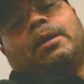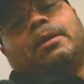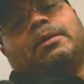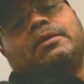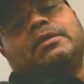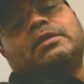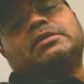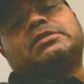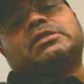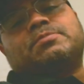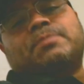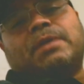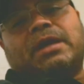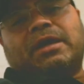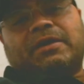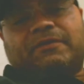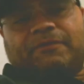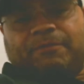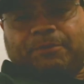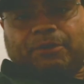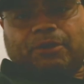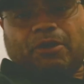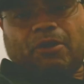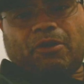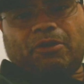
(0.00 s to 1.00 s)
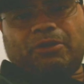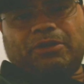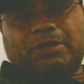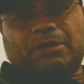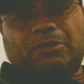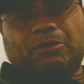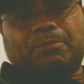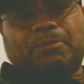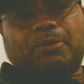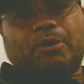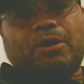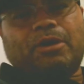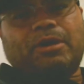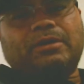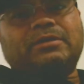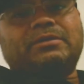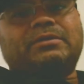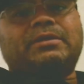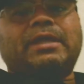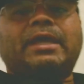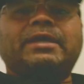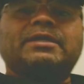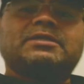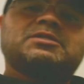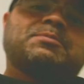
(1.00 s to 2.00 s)
this is Mike from Your Car Dealer
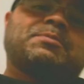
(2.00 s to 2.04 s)
Bond. Thanks